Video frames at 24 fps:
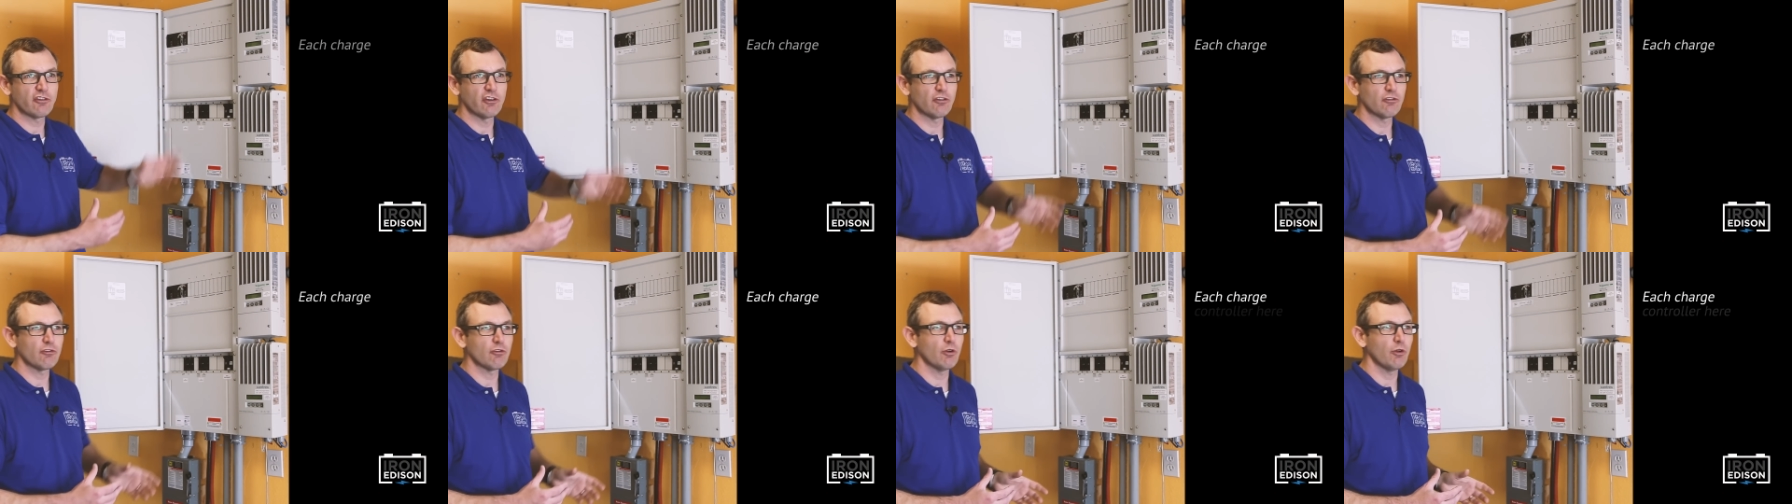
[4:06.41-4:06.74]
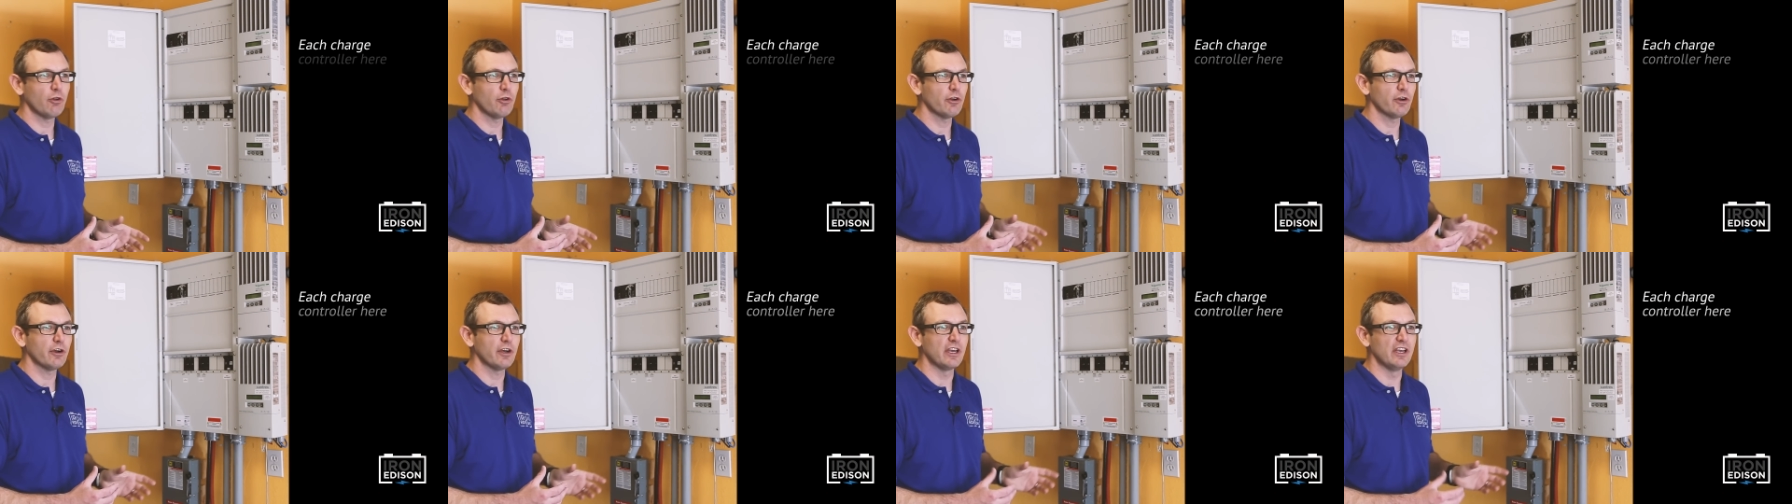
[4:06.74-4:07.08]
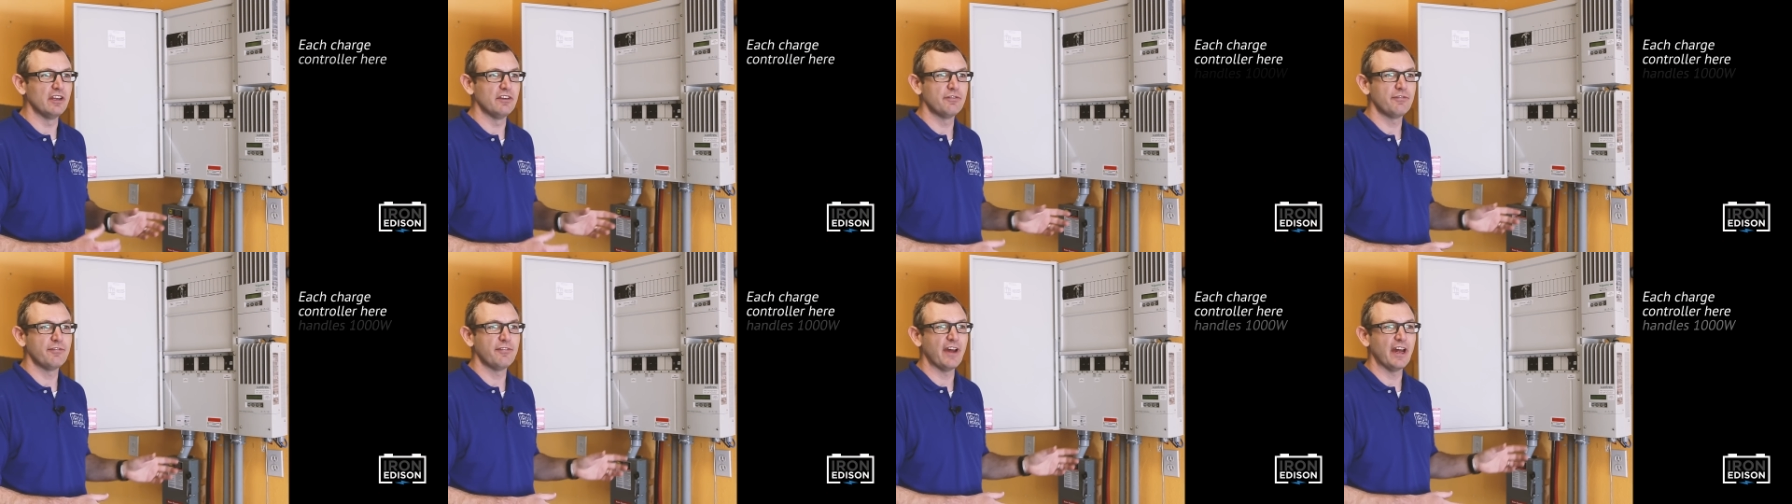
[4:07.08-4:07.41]
controller
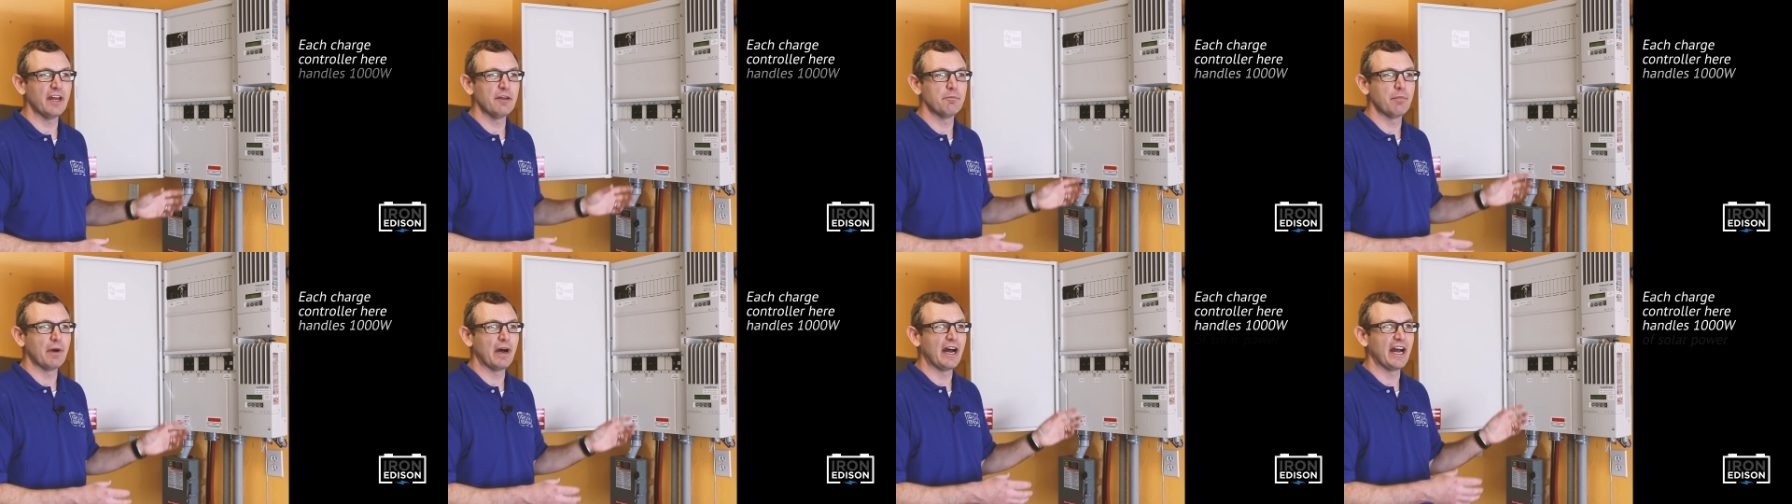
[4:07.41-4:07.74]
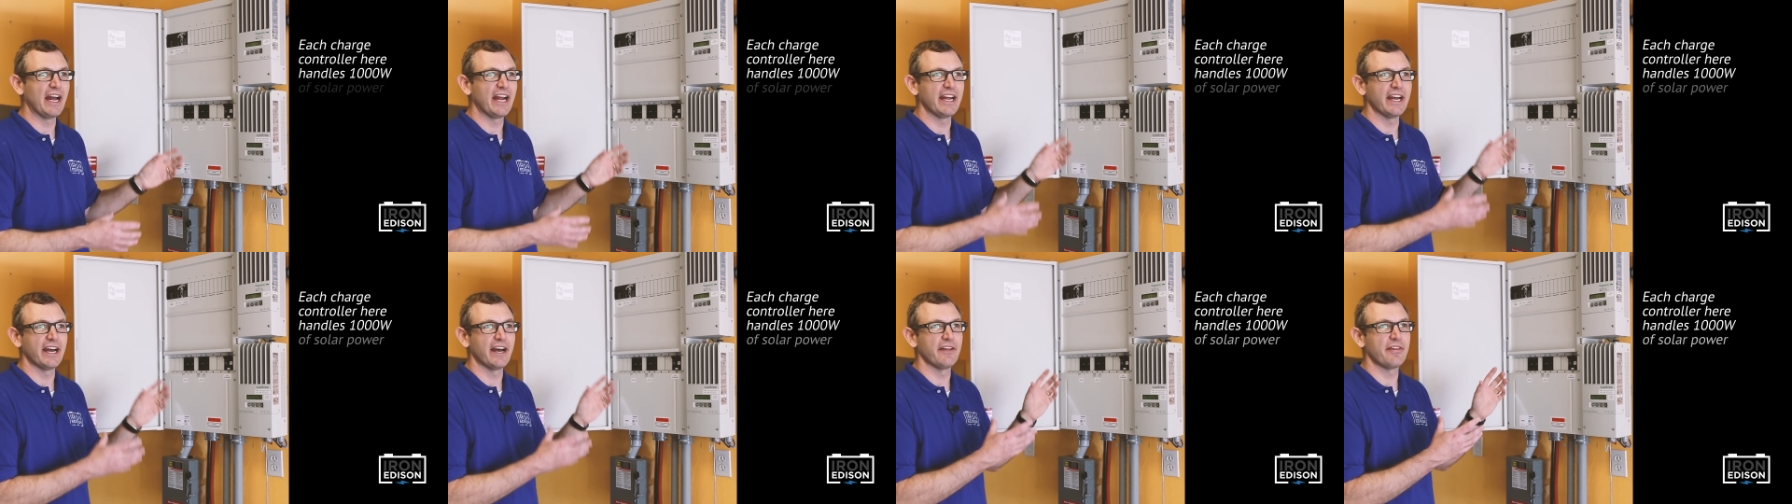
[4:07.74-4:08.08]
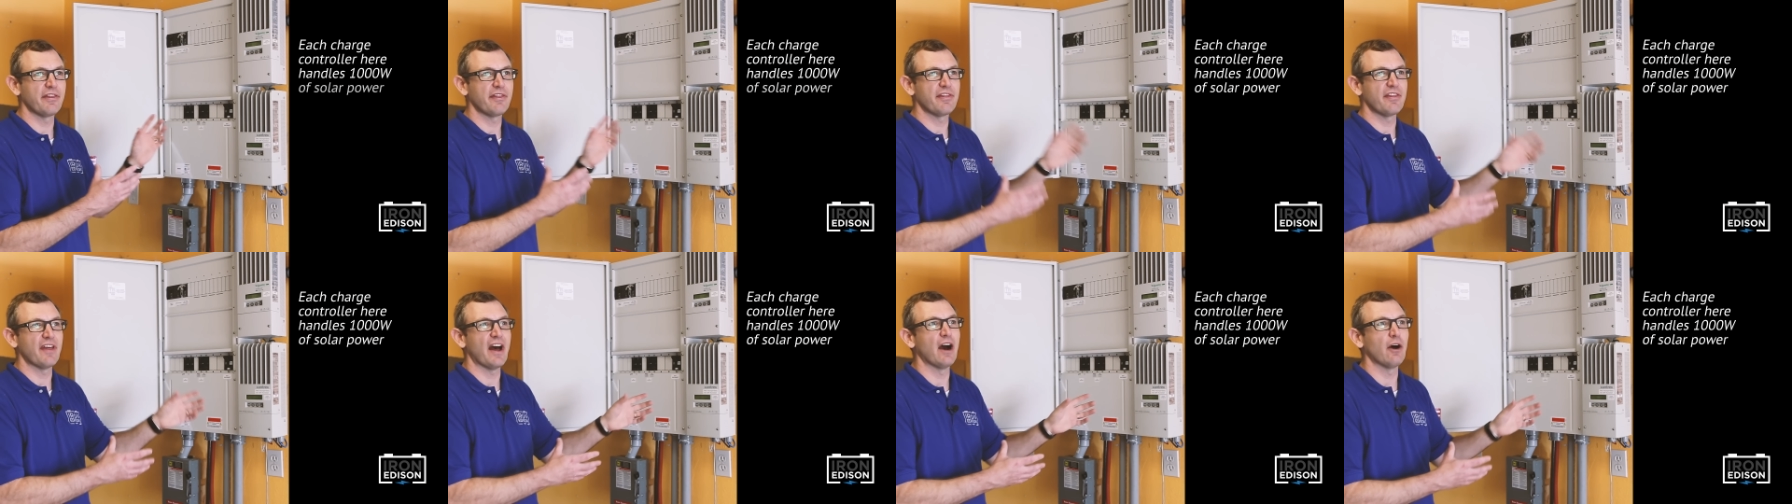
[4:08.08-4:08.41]
is fed by
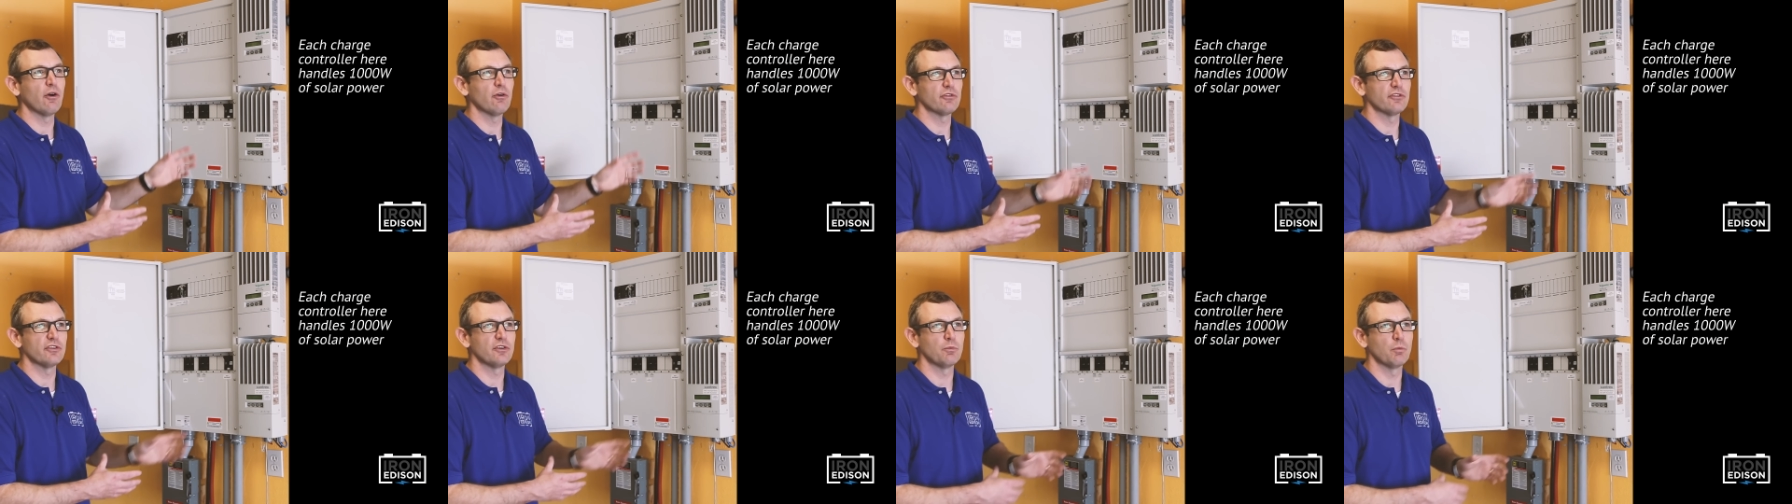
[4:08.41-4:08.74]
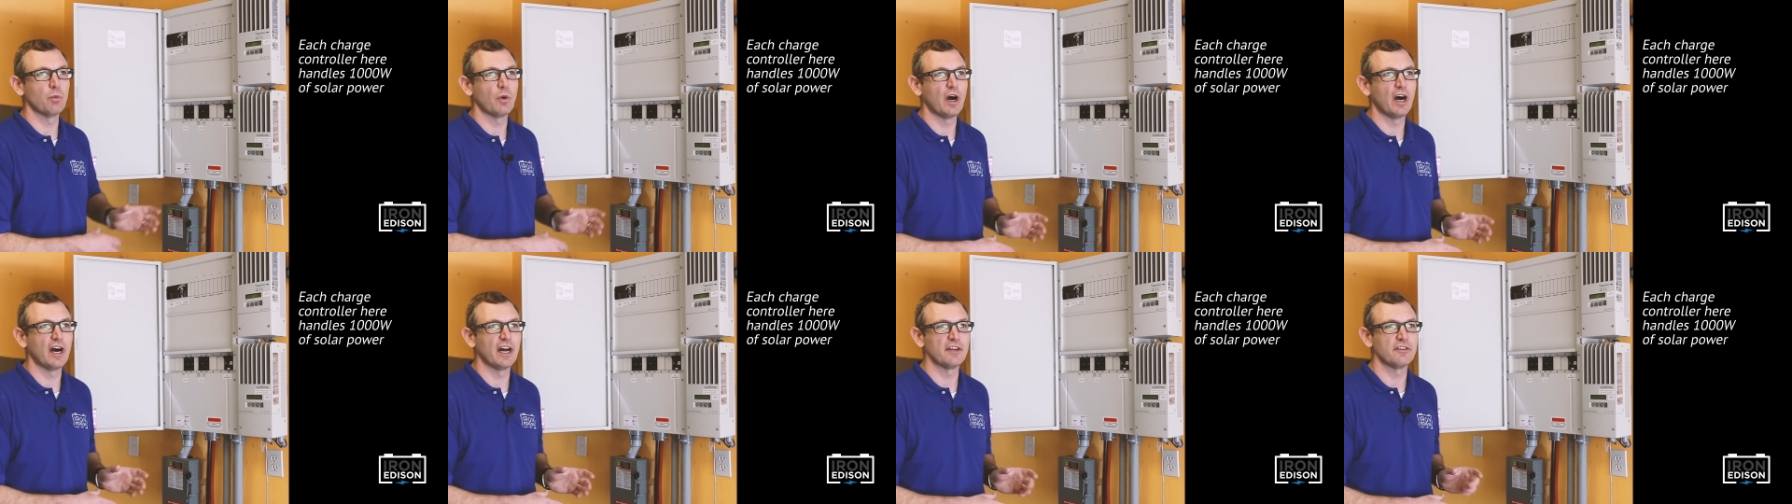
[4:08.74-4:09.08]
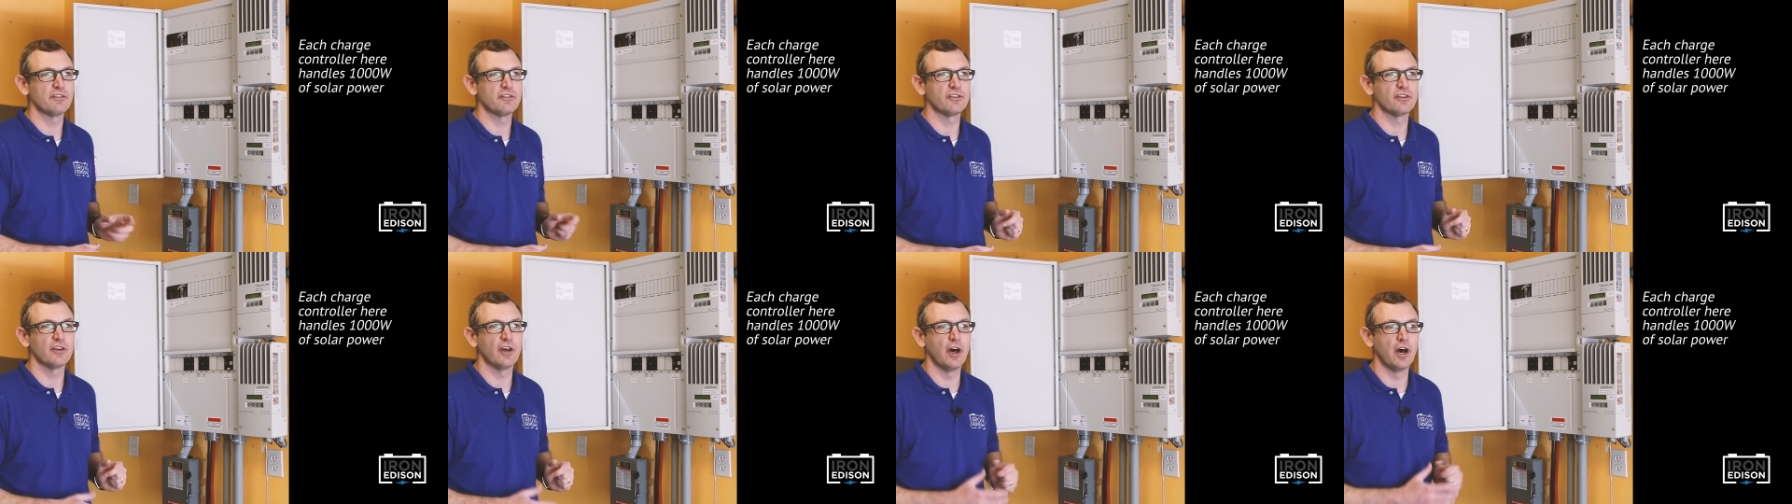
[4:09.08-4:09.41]
1,000
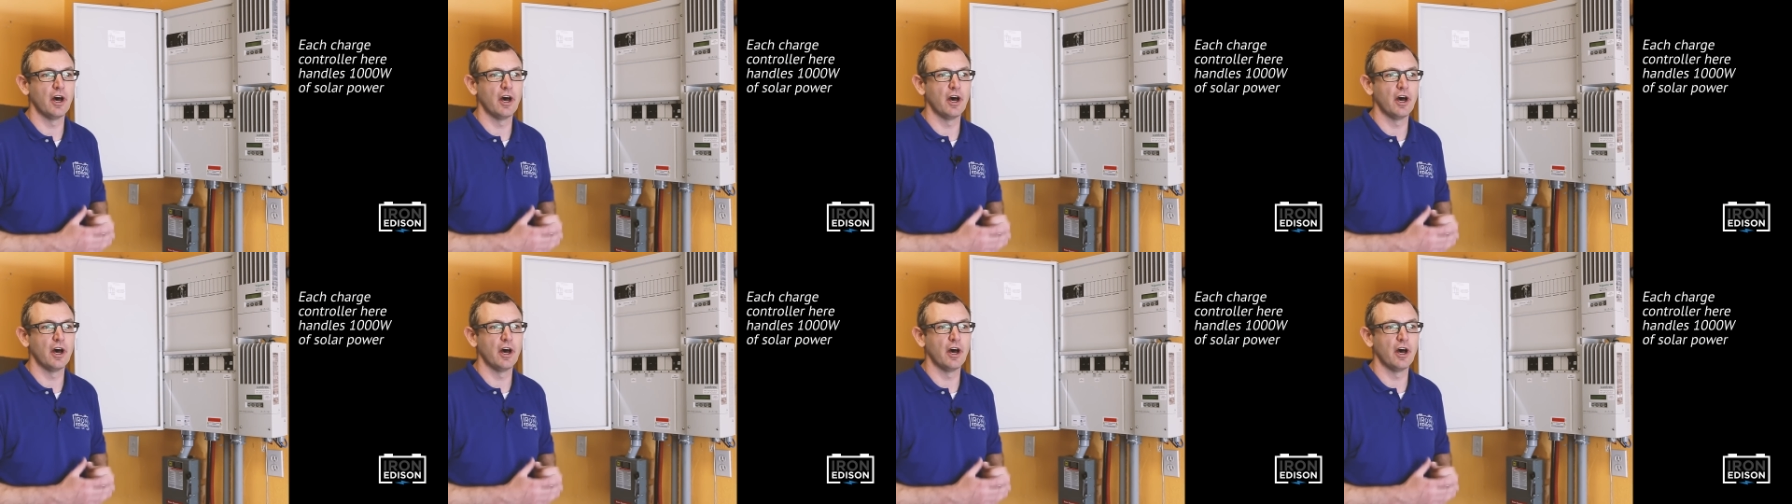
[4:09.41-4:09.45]
watts